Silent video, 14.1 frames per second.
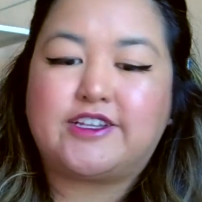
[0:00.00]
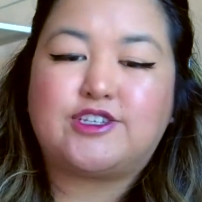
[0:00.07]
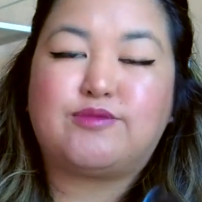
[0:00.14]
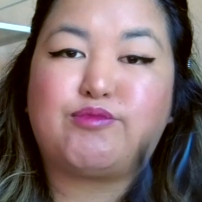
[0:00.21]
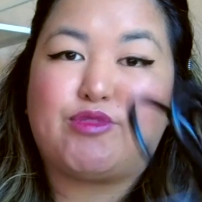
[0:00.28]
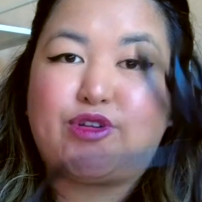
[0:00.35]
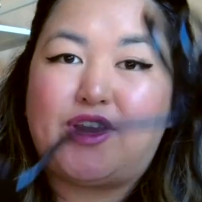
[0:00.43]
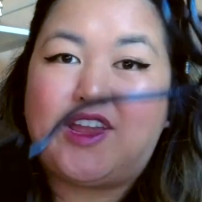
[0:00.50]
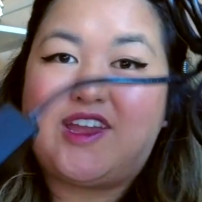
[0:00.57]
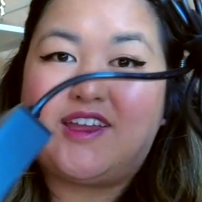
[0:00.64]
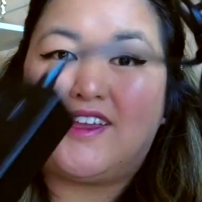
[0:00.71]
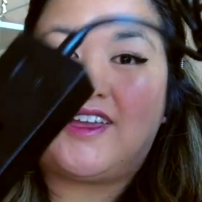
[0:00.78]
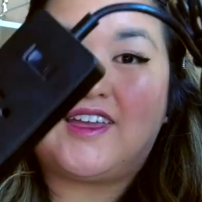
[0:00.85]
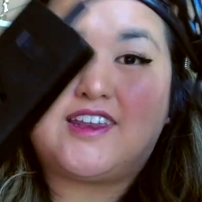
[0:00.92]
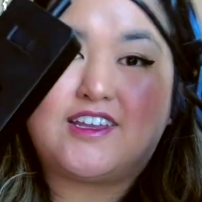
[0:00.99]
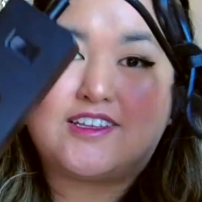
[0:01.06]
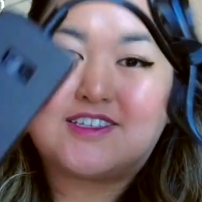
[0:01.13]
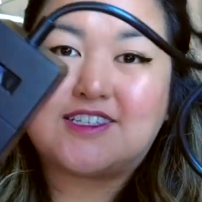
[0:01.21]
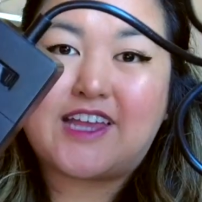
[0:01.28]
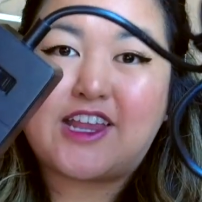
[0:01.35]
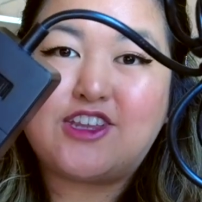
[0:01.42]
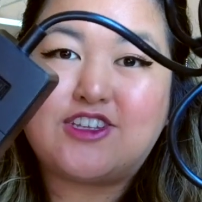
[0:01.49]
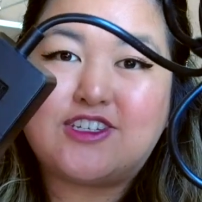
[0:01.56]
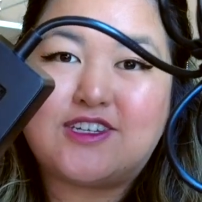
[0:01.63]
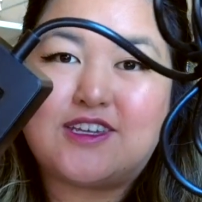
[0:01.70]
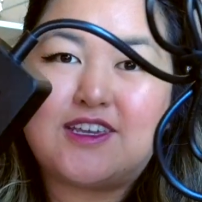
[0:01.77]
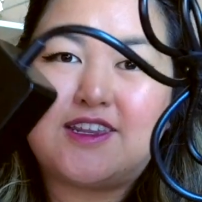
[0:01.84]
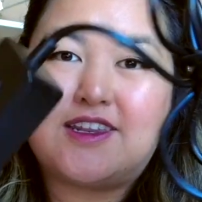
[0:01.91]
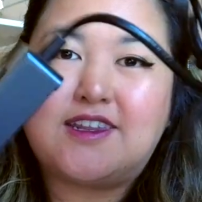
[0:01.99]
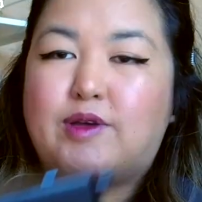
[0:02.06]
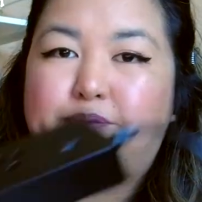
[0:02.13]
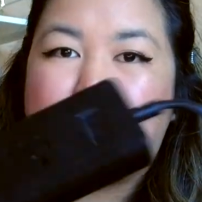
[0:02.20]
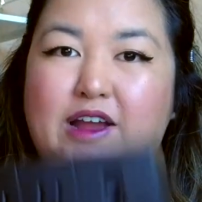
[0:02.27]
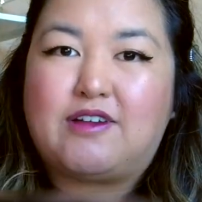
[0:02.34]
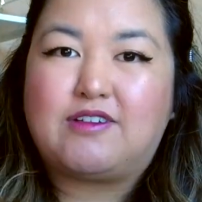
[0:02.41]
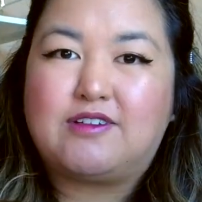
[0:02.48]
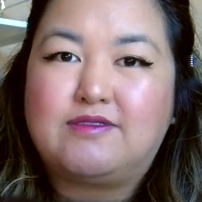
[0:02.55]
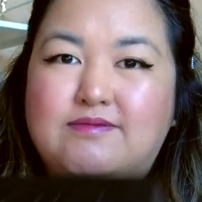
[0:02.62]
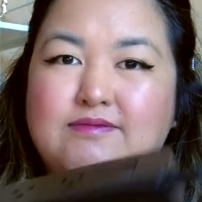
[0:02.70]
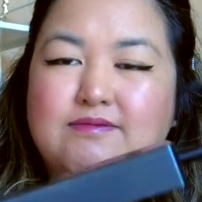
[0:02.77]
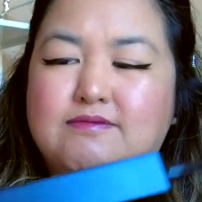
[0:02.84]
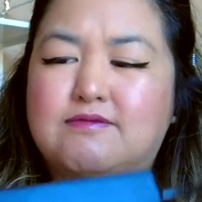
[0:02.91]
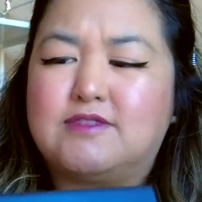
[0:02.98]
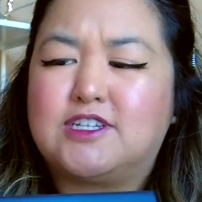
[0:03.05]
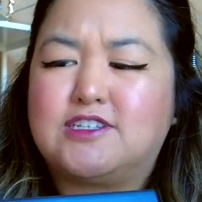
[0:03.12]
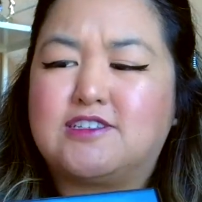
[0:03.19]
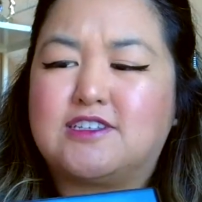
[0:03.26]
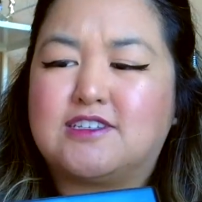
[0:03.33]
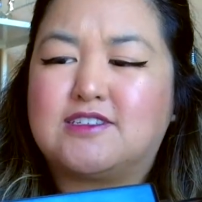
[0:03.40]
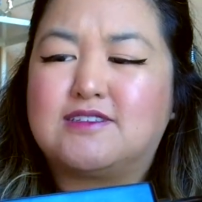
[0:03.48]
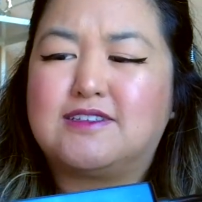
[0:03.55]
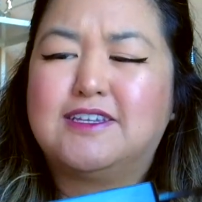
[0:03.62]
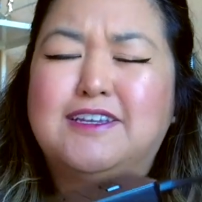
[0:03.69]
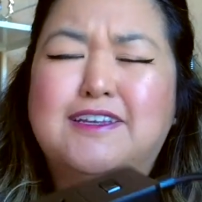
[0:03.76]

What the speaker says: to bring an extension, a power, what is this?